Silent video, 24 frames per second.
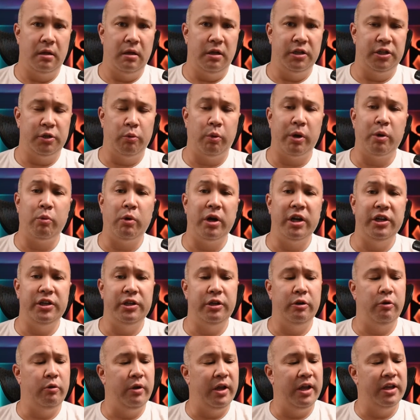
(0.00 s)
So what I want to
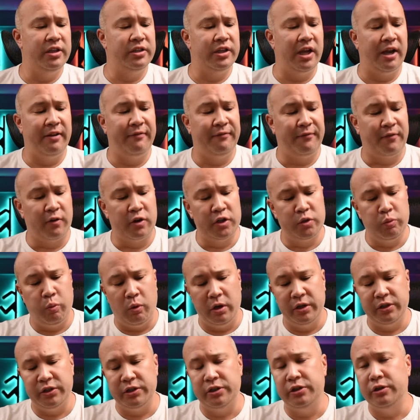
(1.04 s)
do is I first
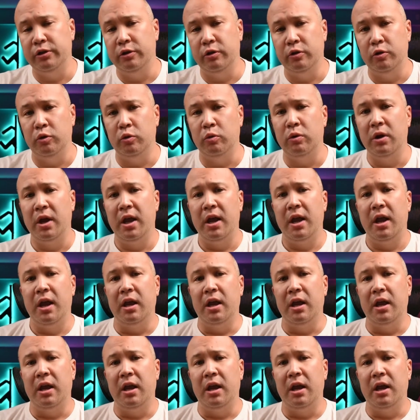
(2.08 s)
want to